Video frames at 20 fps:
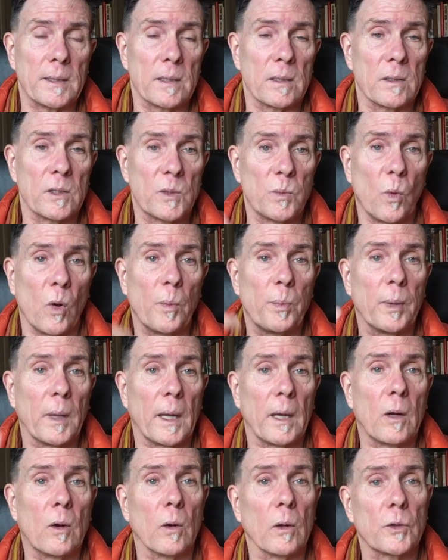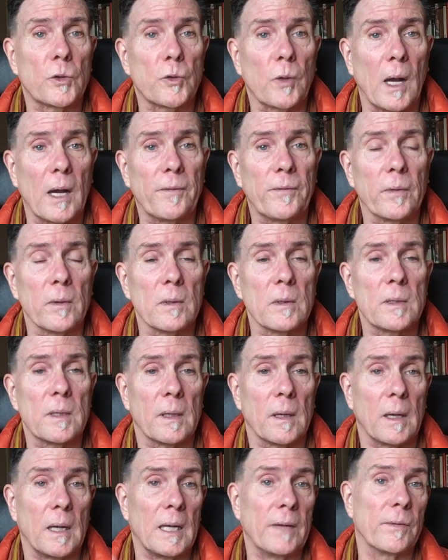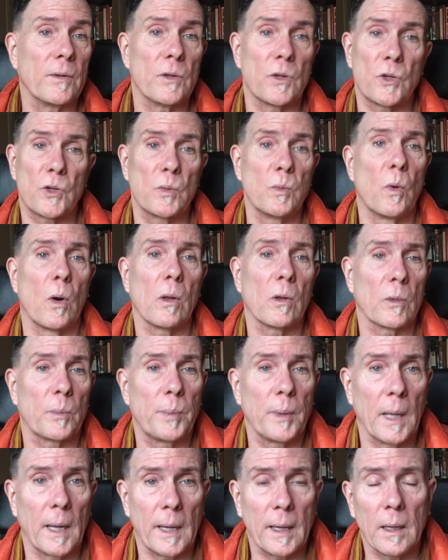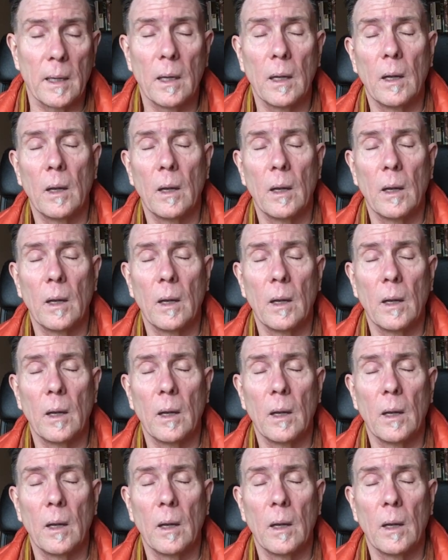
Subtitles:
There's a small play called Trifles and an even smaller play